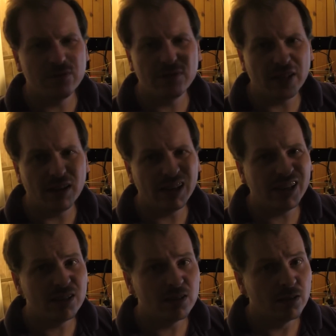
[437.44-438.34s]

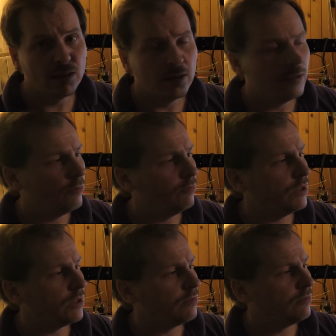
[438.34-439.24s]
failing,
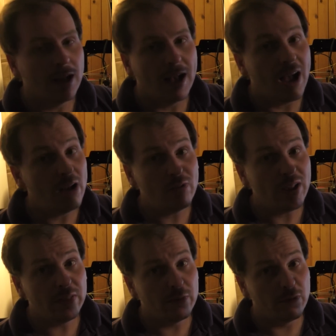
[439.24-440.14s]
but I
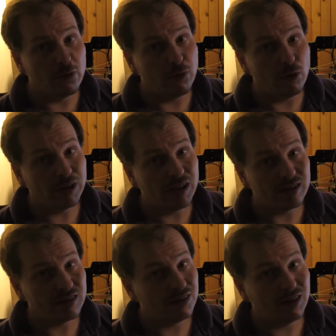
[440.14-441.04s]
ran them for four
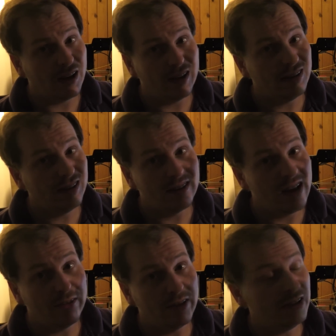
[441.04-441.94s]
years and I didn't
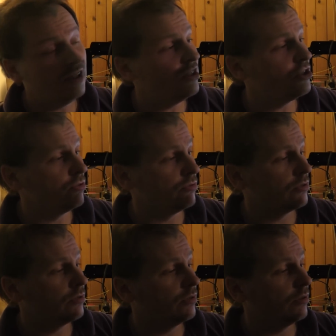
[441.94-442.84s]
have any issues.
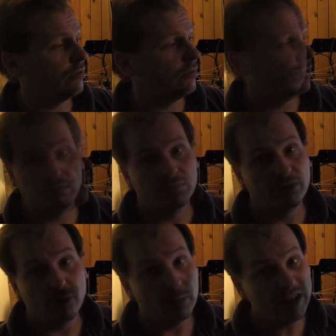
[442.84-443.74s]
So
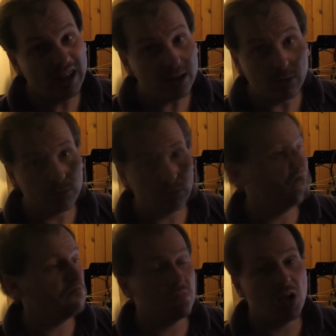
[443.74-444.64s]
for me,
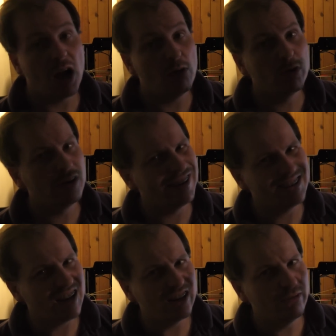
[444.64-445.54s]
I wouldn't
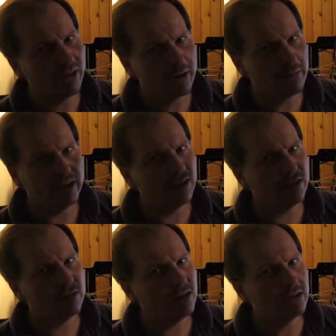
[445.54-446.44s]
exactly recommend
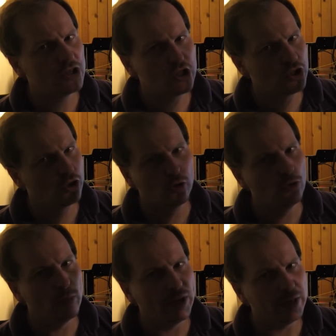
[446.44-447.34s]
it. There's
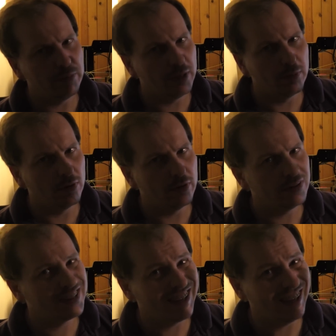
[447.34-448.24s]
too many
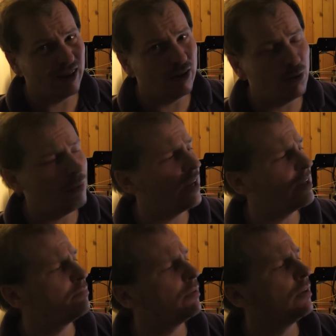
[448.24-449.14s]
people saying
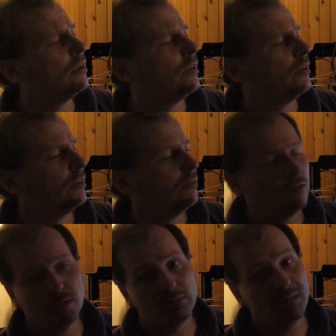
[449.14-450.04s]
otherwise, but
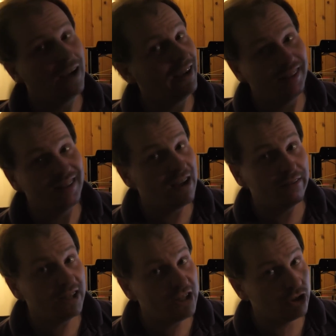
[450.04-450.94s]
well, I didn't
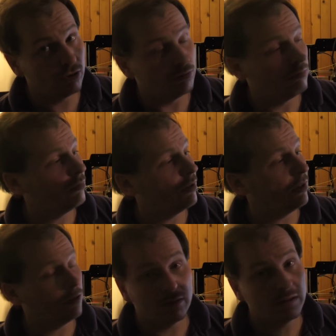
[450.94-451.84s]
have an issue.
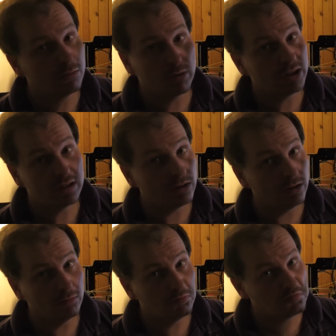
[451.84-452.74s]
This one is
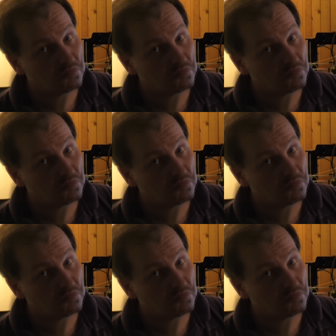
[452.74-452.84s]
still